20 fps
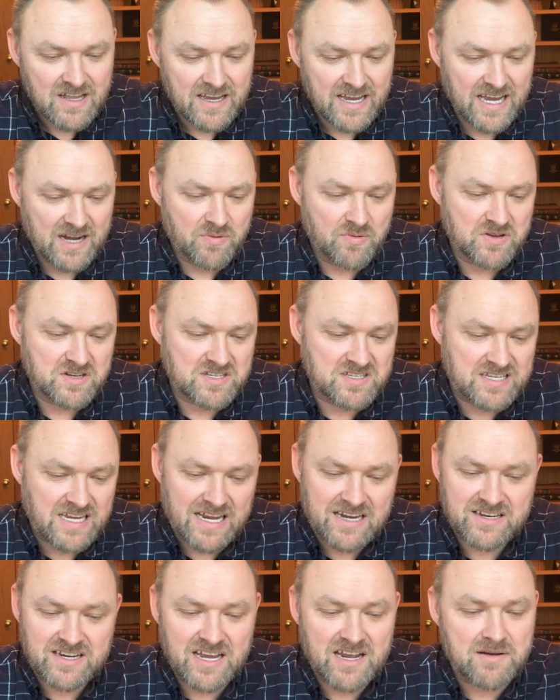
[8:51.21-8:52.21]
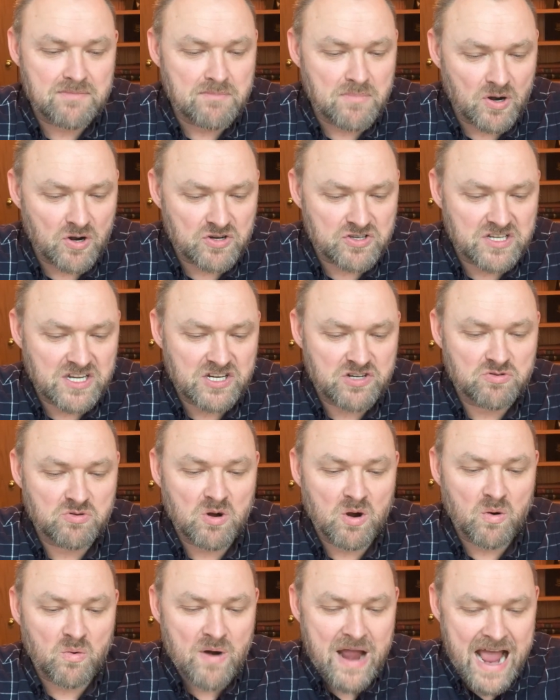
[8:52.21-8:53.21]
It was sent in mercy
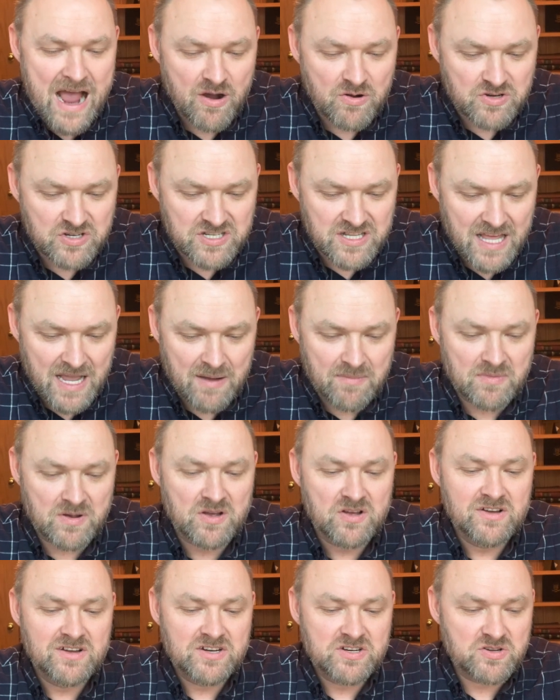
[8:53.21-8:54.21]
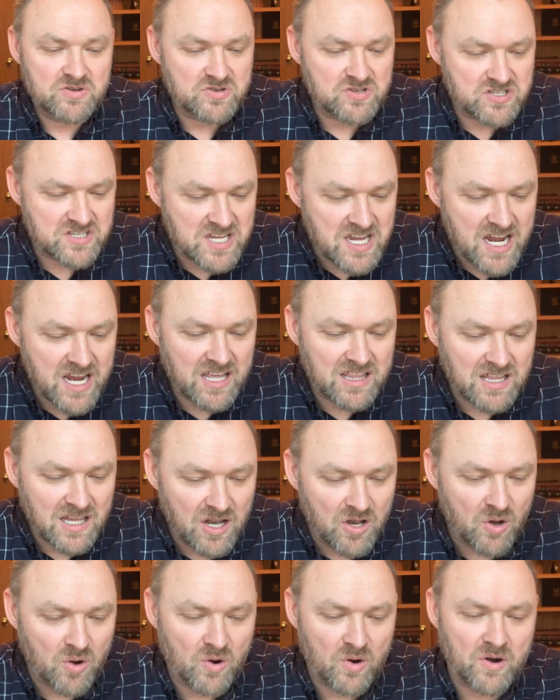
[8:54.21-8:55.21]
to arouse them to seek the
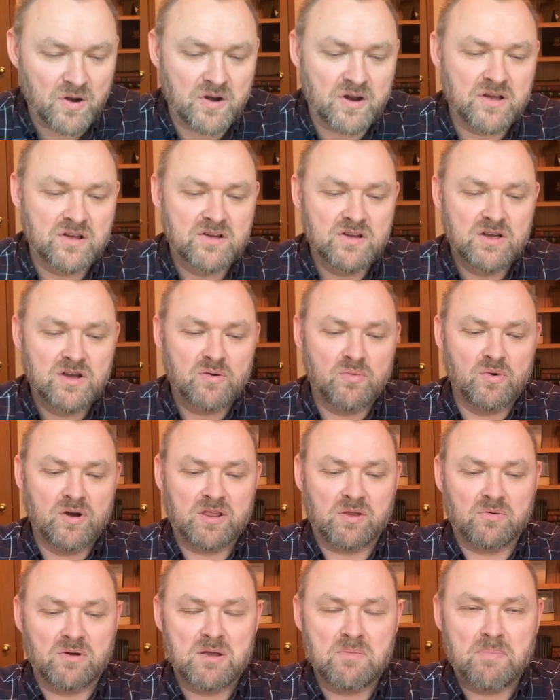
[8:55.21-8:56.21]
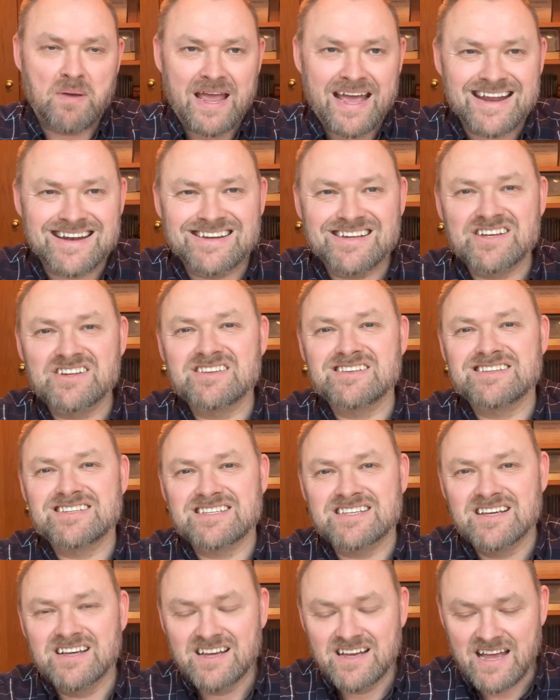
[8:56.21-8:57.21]
Lord with
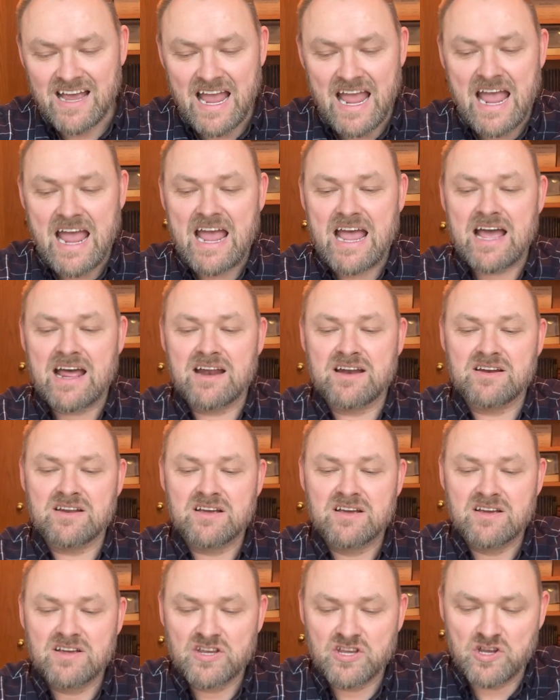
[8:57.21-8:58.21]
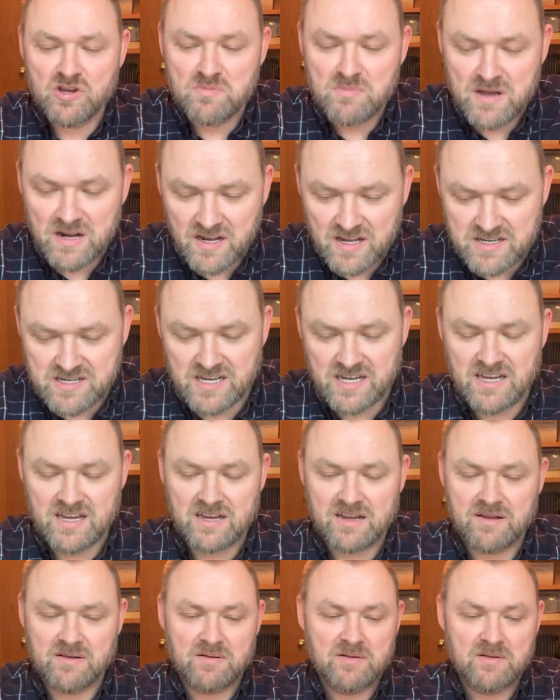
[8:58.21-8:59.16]
repentance and humility.